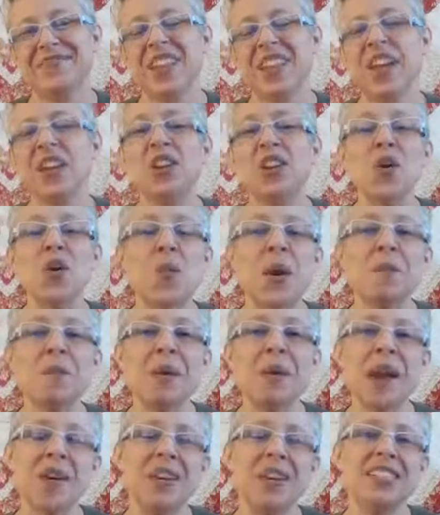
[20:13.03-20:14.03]
I know one
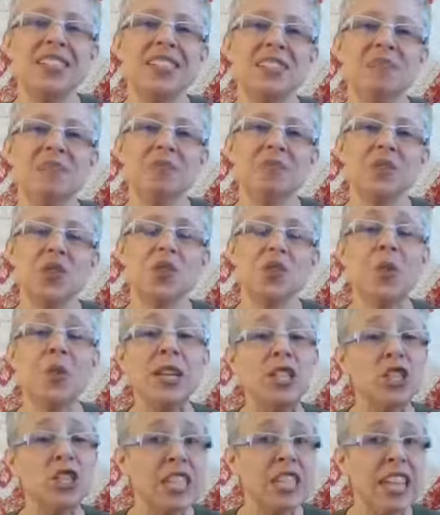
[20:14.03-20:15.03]
parent who
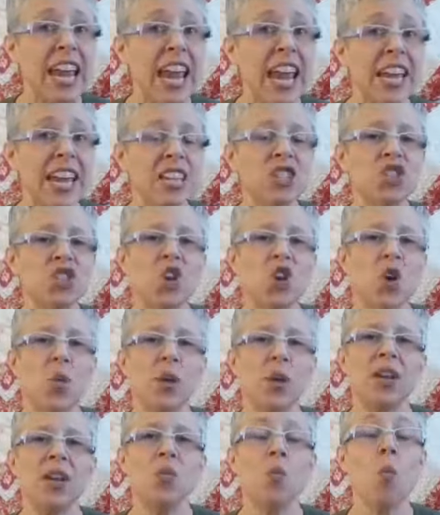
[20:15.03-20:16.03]
each day is
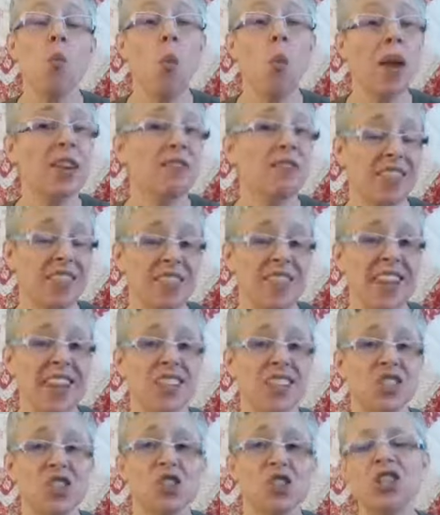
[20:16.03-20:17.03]
showing one of the
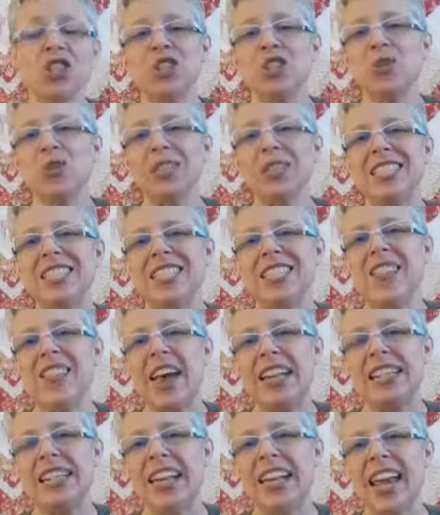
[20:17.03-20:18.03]
things her children did
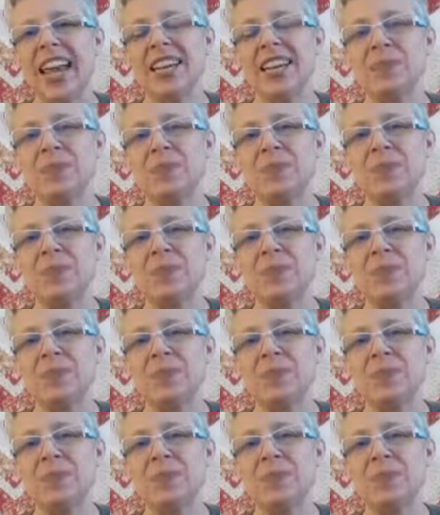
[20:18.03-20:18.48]
that day.